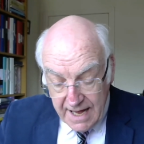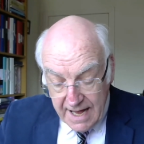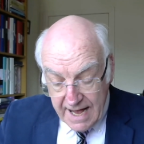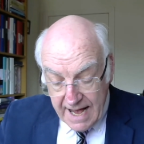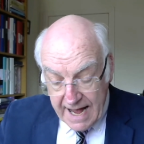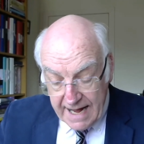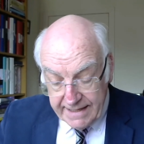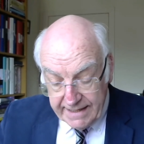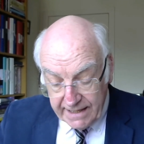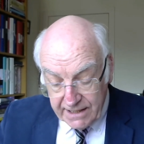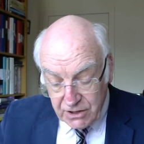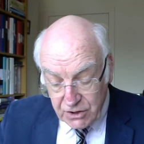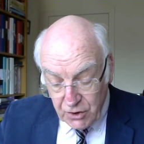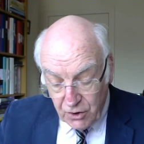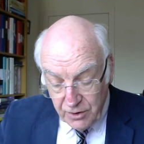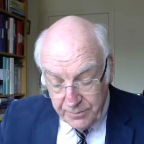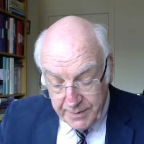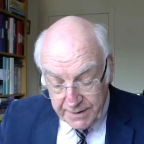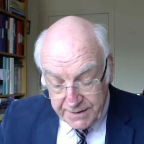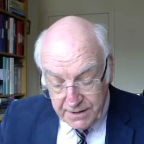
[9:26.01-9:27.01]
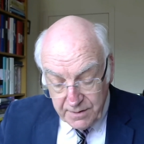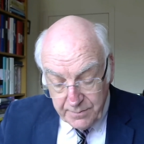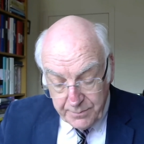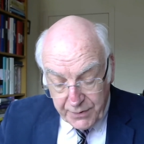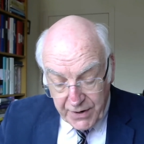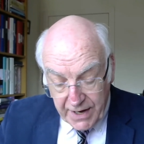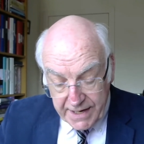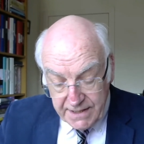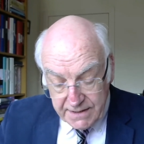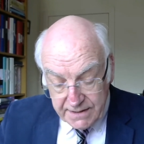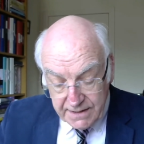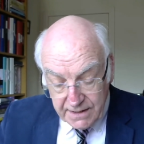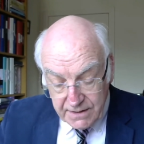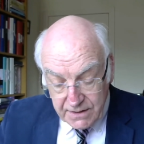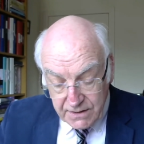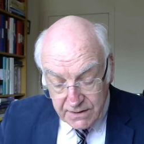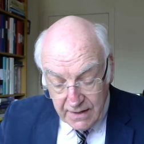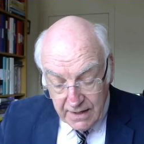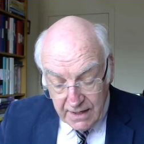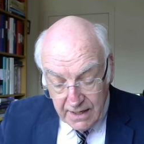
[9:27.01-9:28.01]
at exorbitant
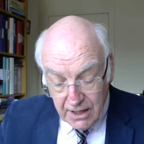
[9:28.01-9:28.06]
prices.